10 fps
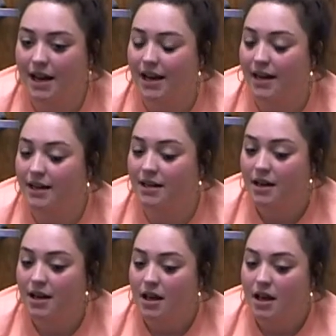And
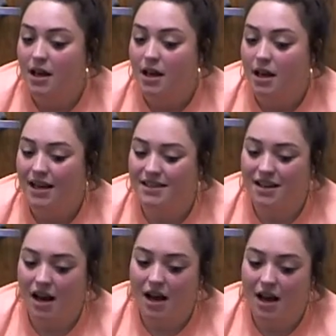it's
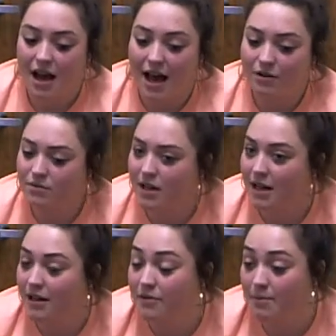not...
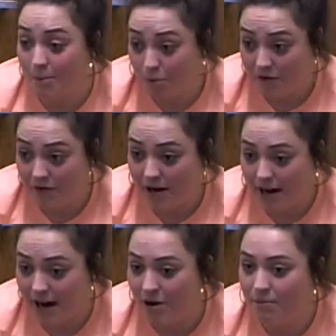I live with my boyfriend
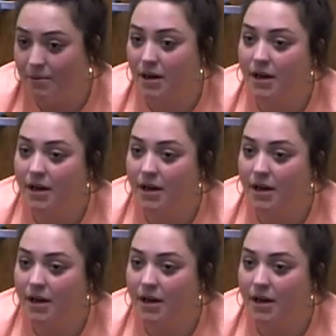now,